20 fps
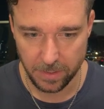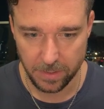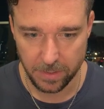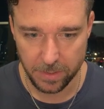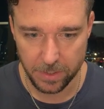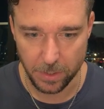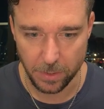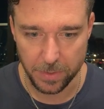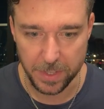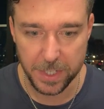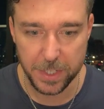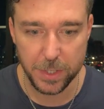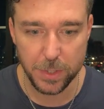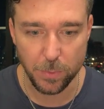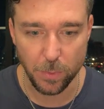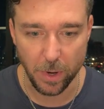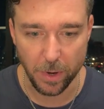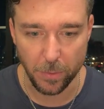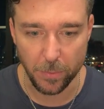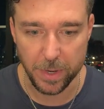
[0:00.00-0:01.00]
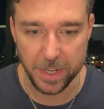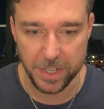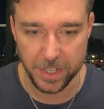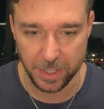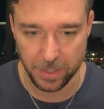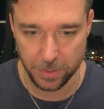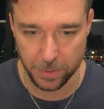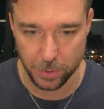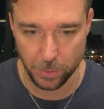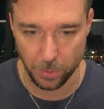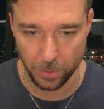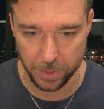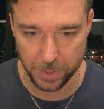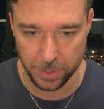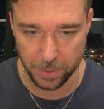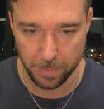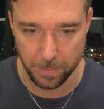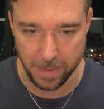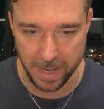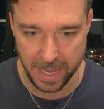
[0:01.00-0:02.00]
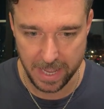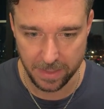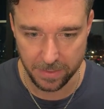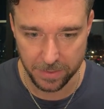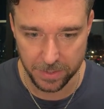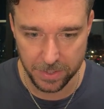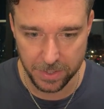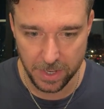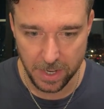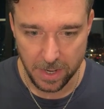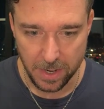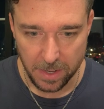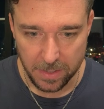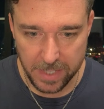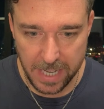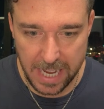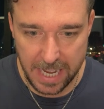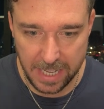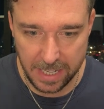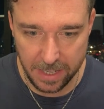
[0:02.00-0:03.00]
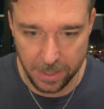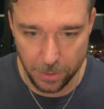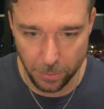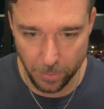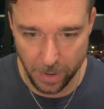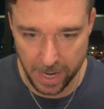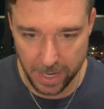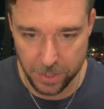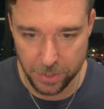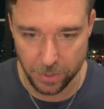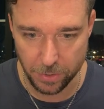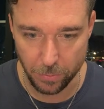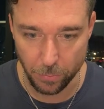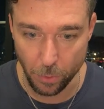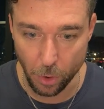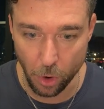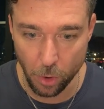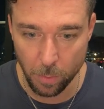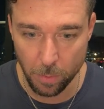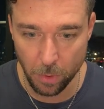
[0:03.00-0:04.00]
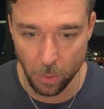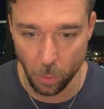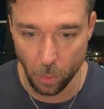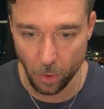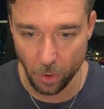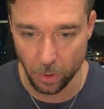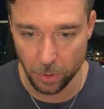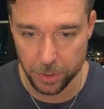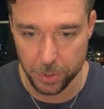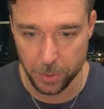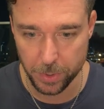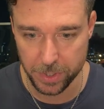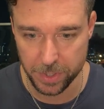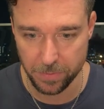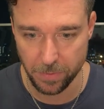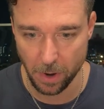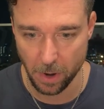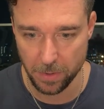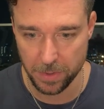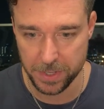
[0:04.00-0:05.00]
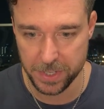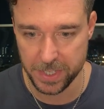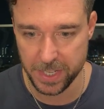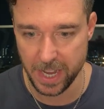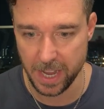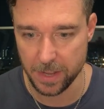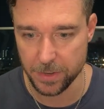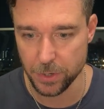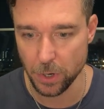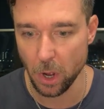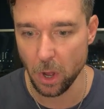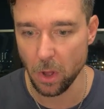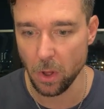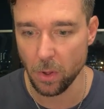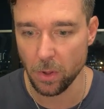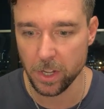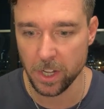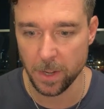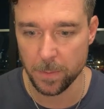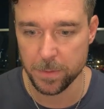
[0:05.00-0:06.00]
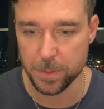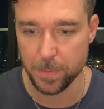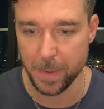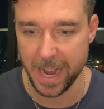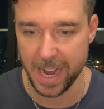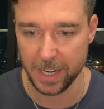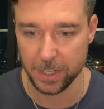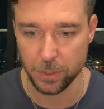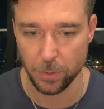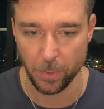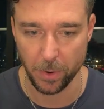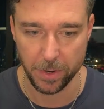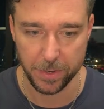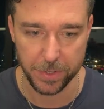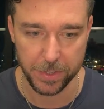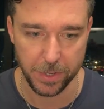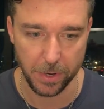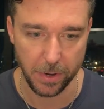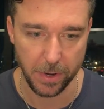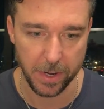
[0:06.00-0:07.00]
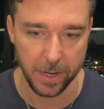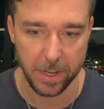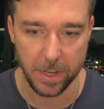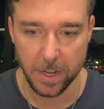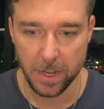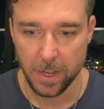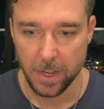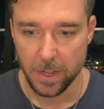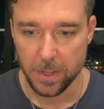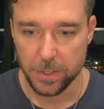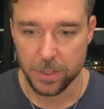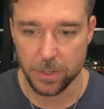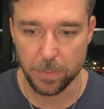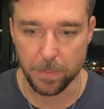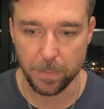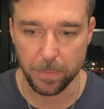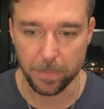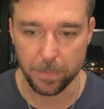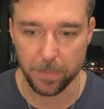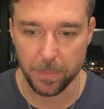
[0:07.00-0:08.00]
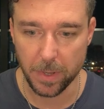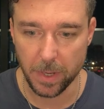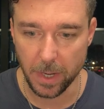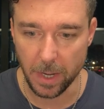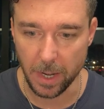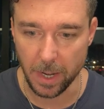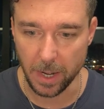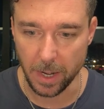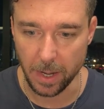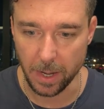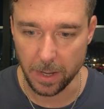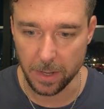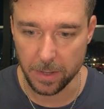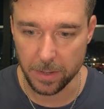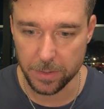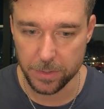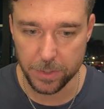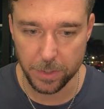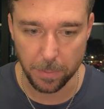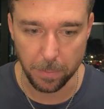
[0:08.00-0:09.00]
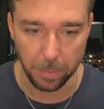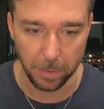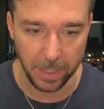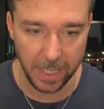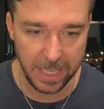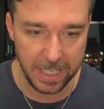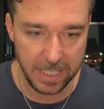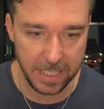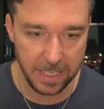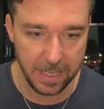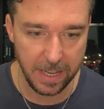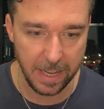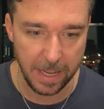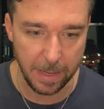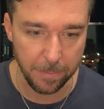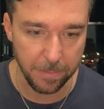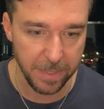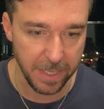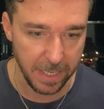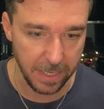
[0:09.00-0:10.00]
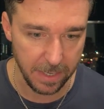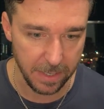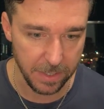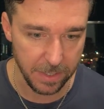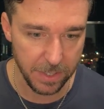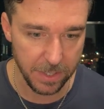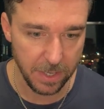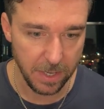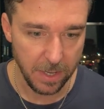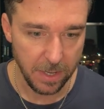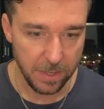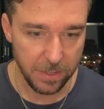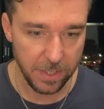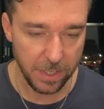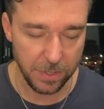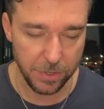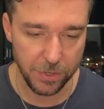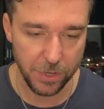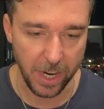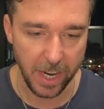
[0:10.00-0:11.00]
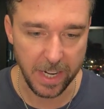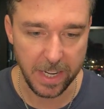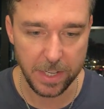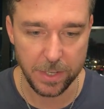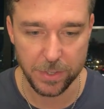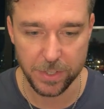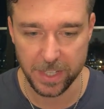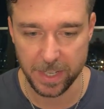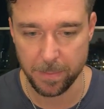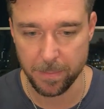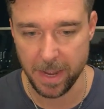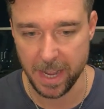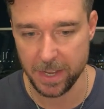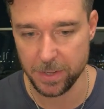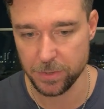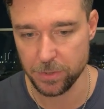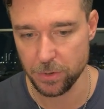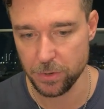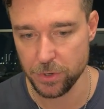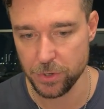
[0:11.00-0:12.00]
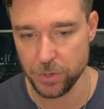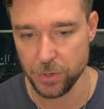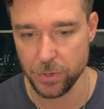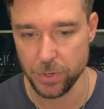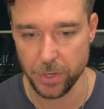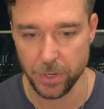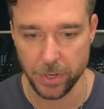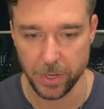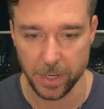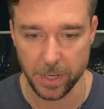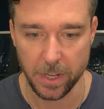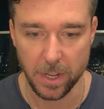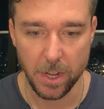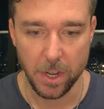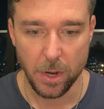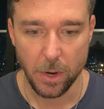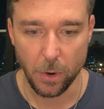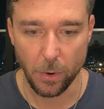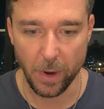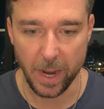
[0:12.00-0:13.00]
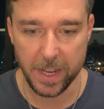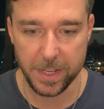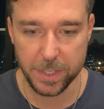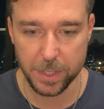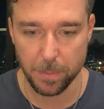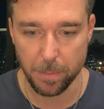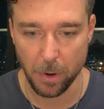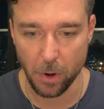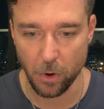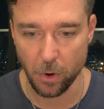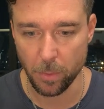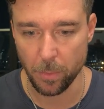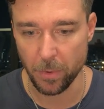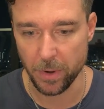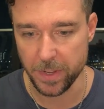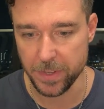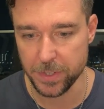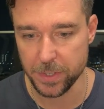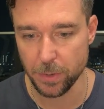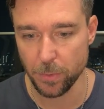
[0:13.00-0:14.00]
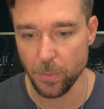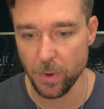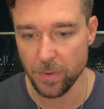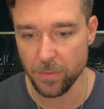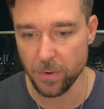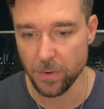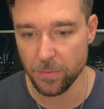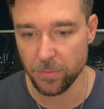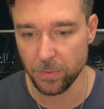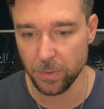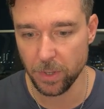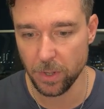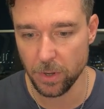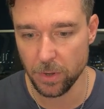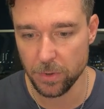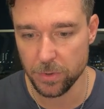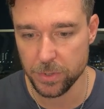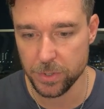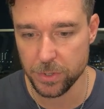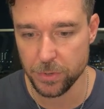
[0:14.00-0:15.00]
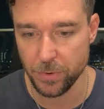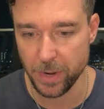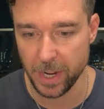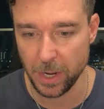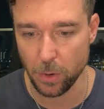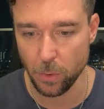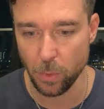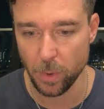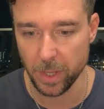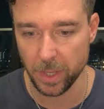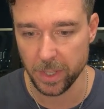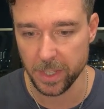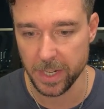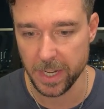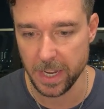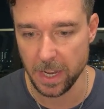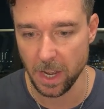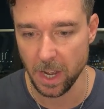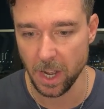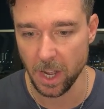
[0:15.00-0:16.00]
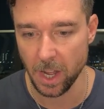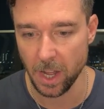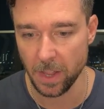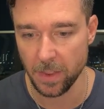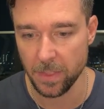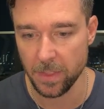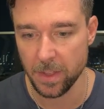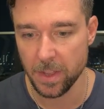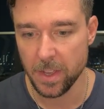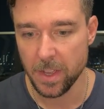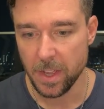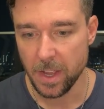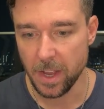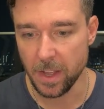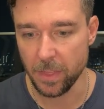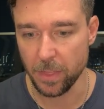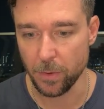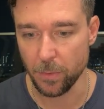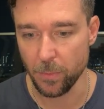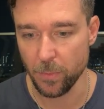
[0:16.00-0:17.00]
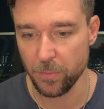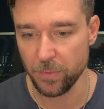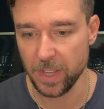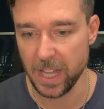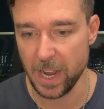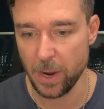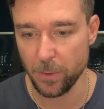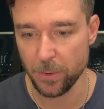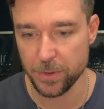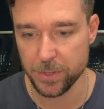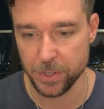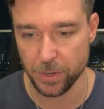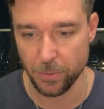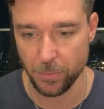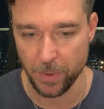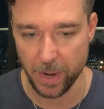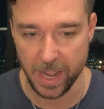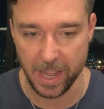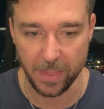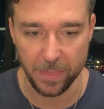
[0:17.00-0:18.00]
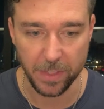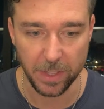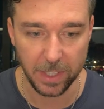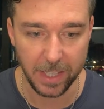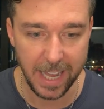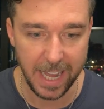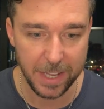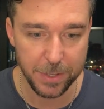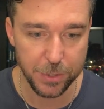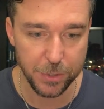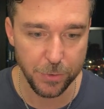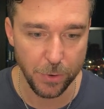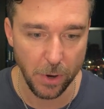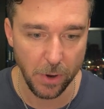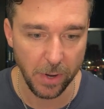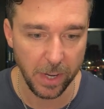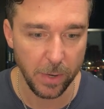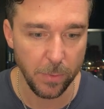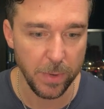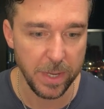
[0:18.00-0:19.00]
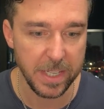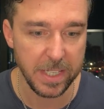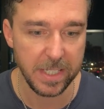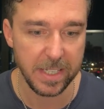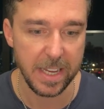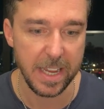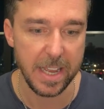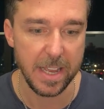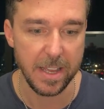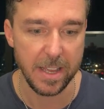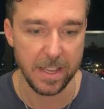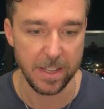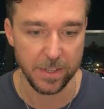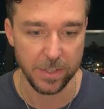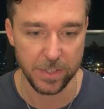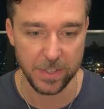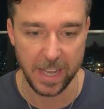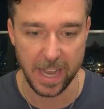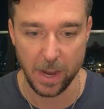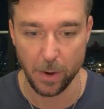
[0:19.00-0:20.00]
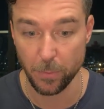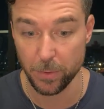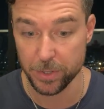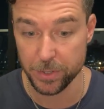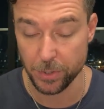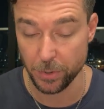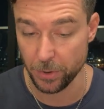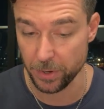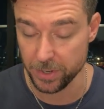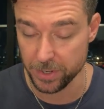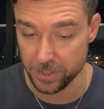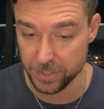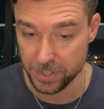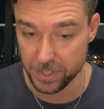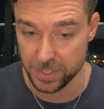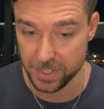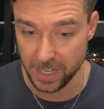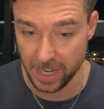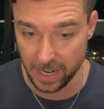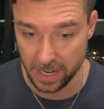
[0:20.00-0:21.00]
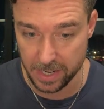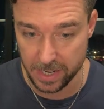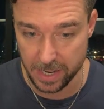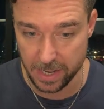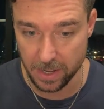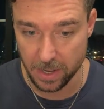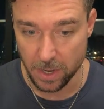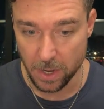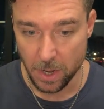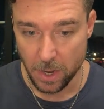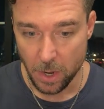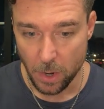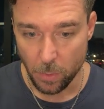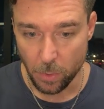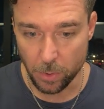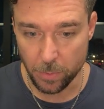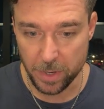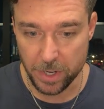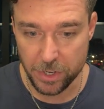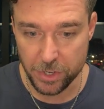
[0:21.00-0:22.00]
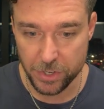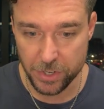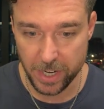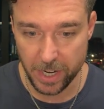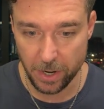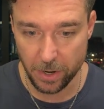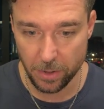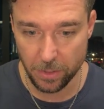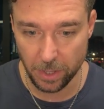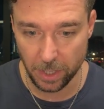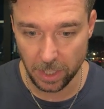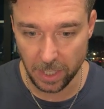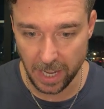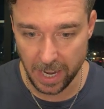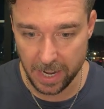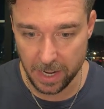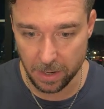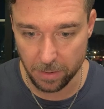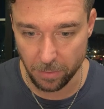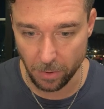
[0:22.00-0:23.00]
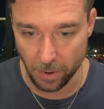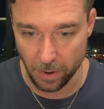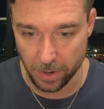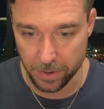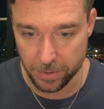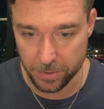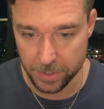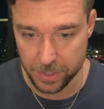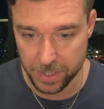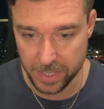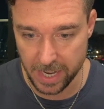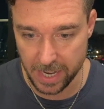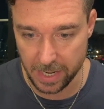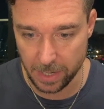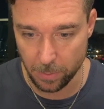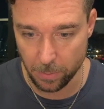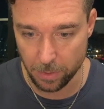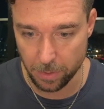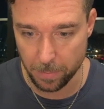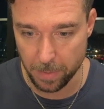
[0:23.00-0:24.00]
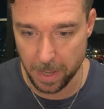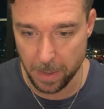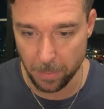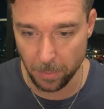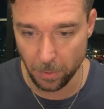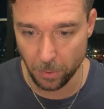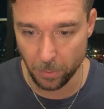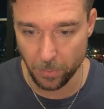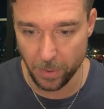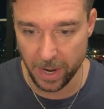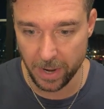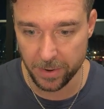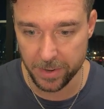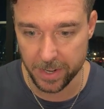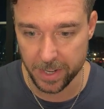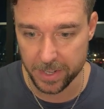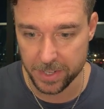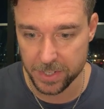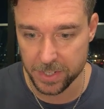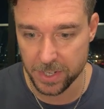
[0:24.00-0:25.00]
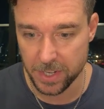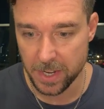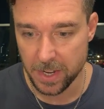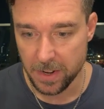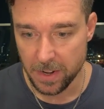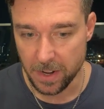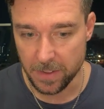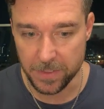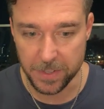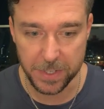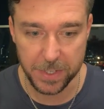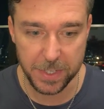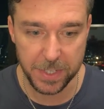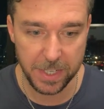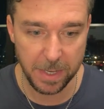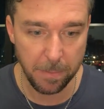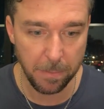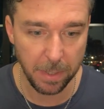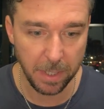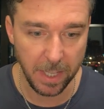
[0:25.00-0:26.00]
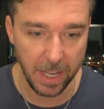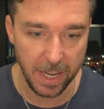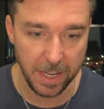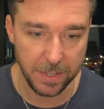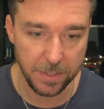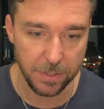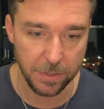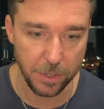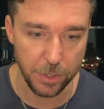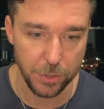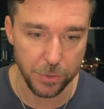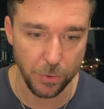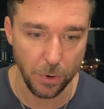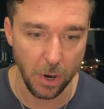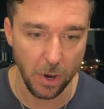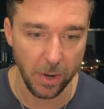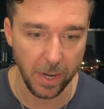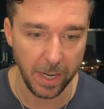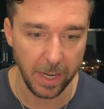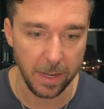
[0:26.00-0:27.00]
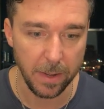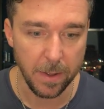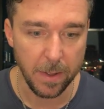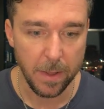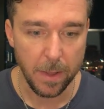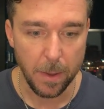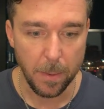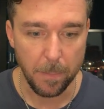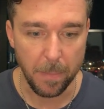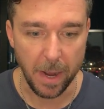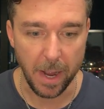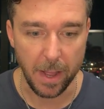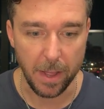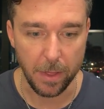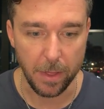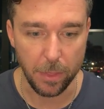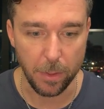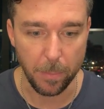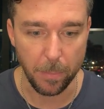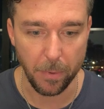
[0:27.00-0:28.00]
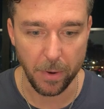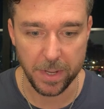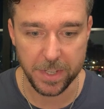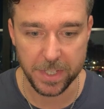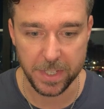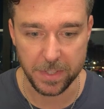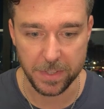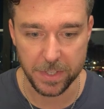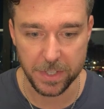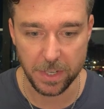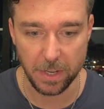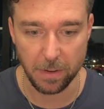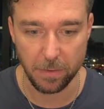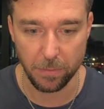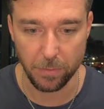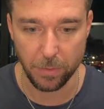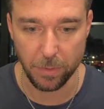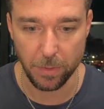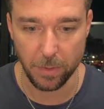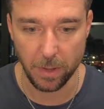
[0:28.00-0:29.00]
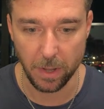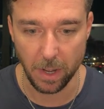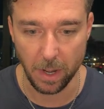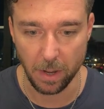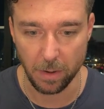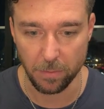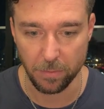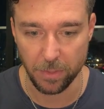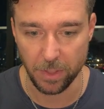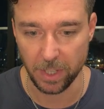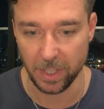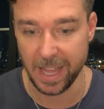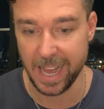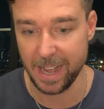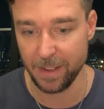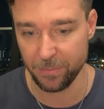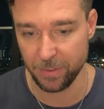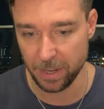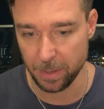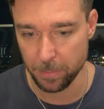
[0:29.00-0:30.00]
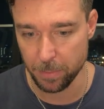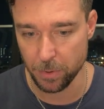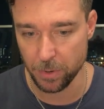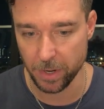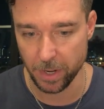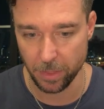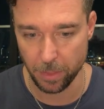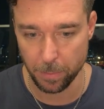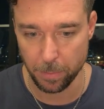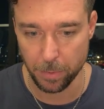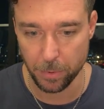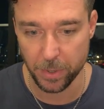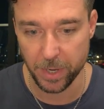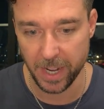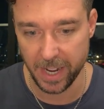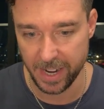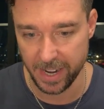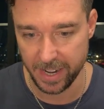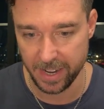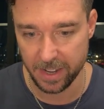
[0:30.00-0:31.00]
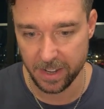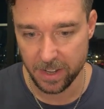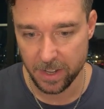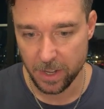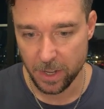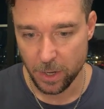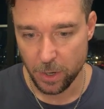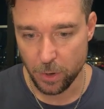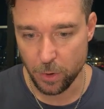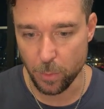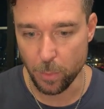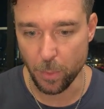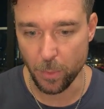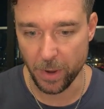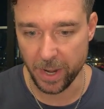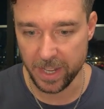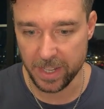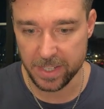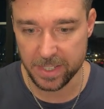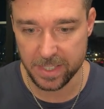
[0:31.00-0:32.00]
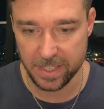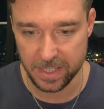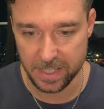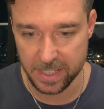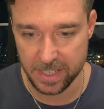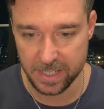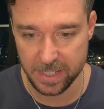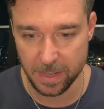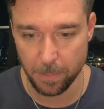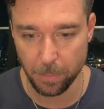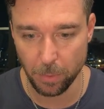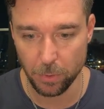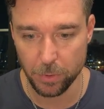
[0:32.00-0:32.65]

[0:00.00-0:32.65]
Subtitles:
So this is what reaching the source means. Take any direction, roam the world to its farthest edge, all comes back to where it started. To blessed emptiness, says Chinese Zen master Shuyun. Or as the poem reads, the river flows tranquility on and the flowers are red. The last drawing we see is now return to society. When we share the light of our understanding with the people around us, and this is symbolized in the drawing by the presence of of the laughing Buddha, the Budai, who brings this simple